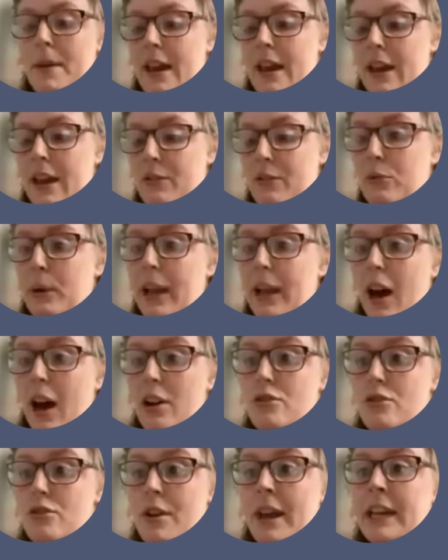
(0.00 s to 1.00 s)
if we are
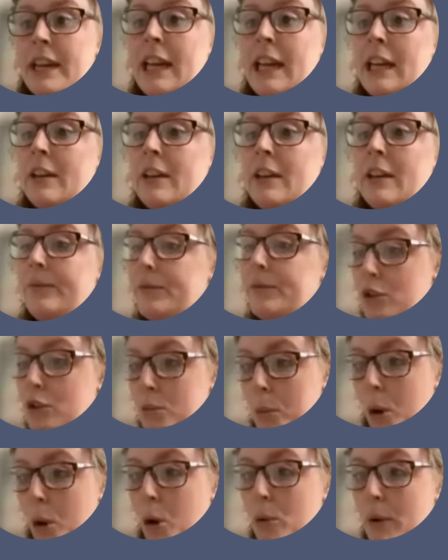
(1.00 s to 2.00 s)
training
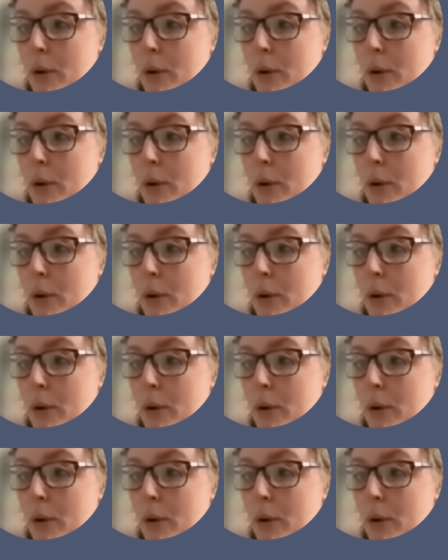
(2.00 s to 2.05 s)
support